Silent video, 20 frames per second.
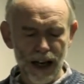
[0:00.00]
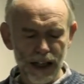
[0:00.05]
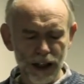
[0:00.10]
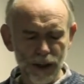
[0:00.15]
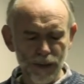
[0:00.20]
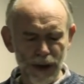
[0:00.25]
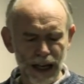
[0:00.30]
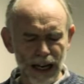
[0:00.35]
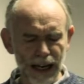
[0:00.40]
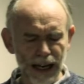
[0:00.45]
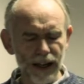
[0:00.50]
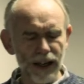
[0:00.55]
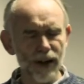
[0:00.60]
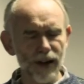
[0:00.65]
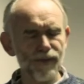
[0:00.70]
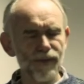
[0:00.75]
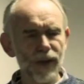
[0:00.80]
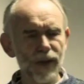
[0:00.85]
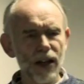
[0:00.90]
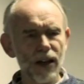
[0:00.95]
Something like,
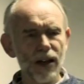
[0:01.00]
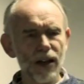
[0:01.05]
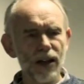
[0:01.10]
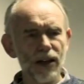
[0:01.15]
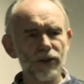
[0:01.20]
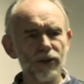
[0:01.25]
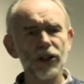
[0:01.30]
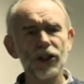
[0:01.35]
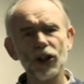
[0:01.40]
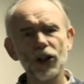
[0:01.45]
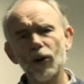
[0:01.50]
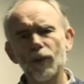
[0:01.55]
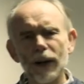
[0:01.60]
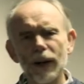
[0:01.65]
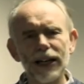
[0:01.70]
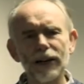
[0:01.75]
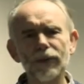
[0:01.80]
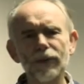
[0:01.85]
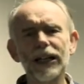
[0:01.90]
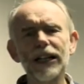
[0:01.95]
there are so
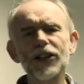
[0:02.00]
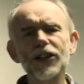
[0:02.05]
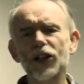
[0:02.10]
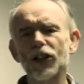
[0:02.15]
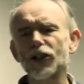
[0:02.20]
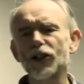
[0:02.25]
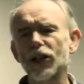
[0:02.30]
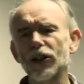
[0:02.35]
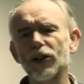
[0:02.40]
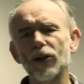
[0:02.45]
many religions